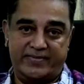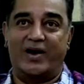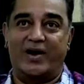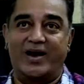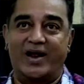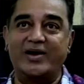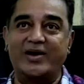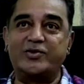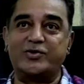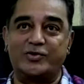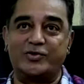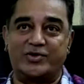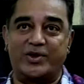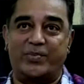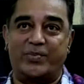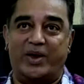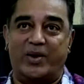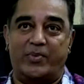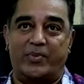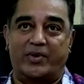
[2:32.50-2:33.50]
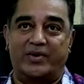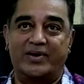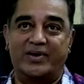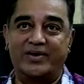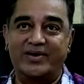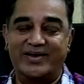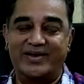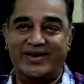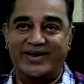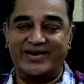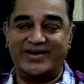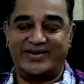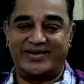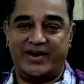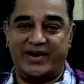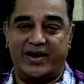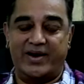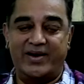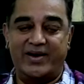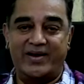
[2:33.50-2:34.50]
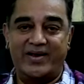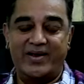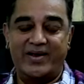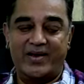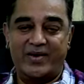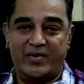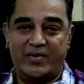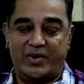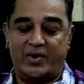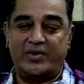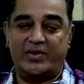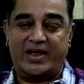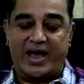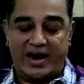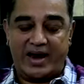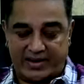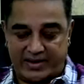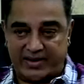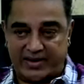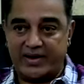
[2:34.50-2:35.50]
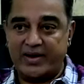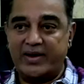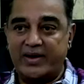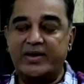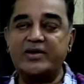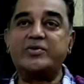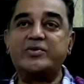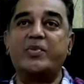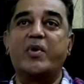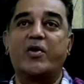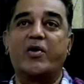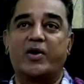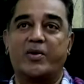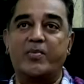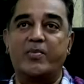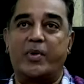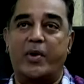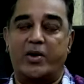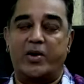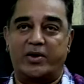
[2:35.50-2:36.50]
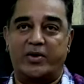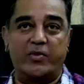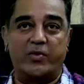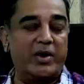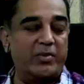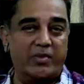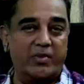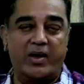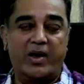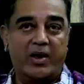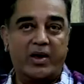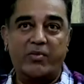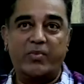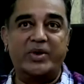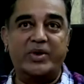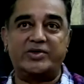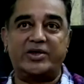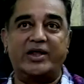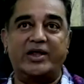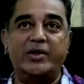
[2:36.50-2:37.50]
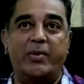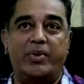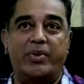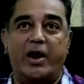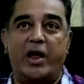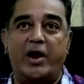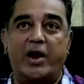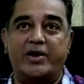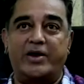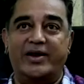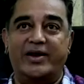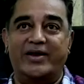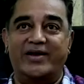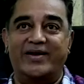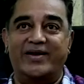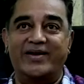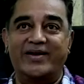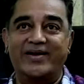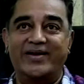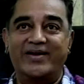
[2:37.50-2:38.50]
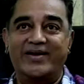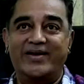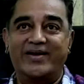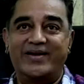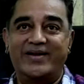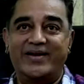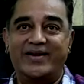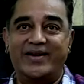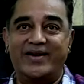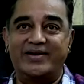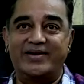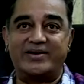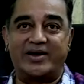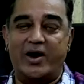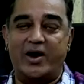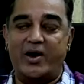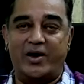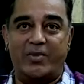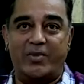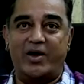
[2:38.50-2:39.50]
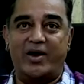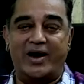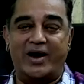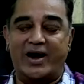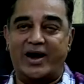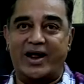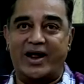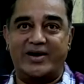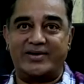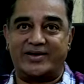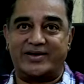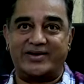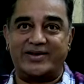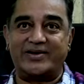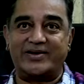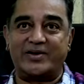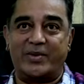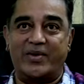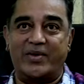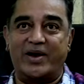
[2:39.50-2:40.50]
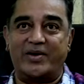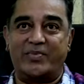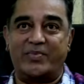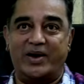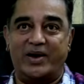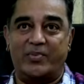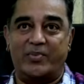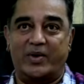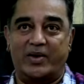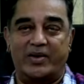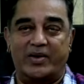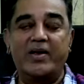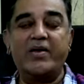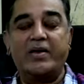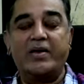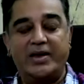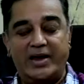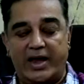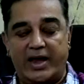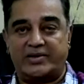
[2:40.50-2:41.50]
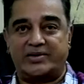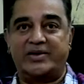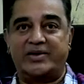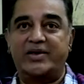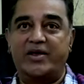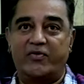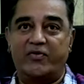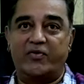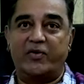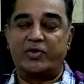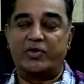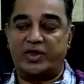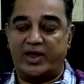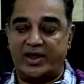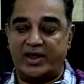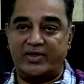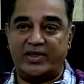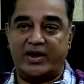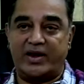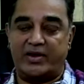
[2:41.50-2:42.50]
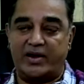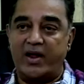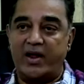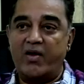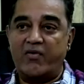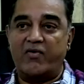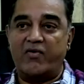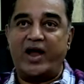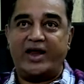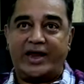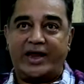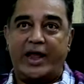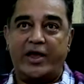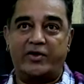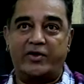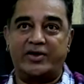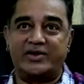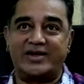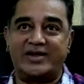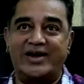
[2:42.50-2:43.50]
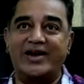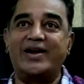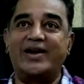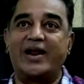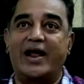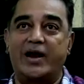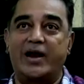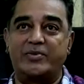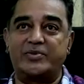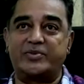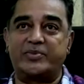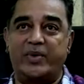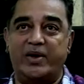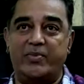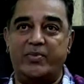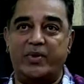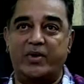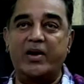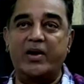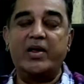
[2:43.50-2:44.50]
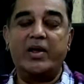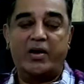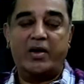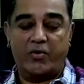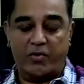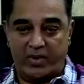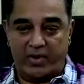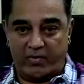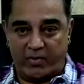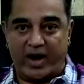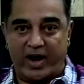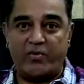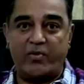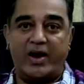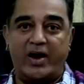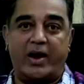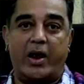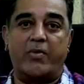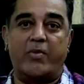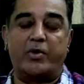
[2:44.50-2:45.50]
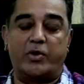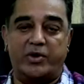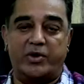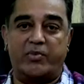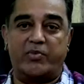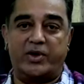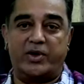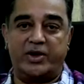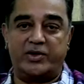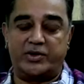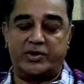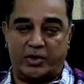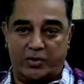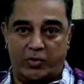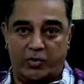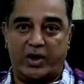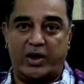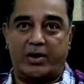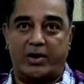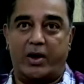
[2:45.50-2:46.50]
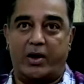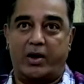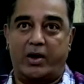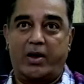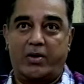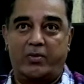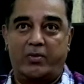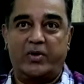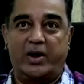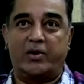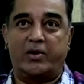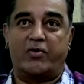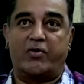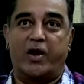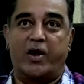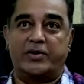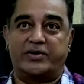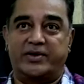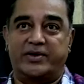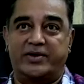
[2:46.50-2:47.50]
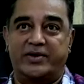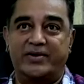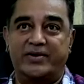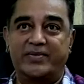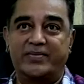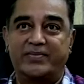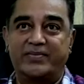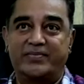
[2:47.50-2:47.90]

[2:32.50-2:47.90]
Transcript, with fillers: I'll choose the people instead because that is more important. We're missing the plot here. It's not about alliances, it's about people. Yes, if you think that vicariously it helps people, we, when we come to the bridge, we'll, we'll cross it.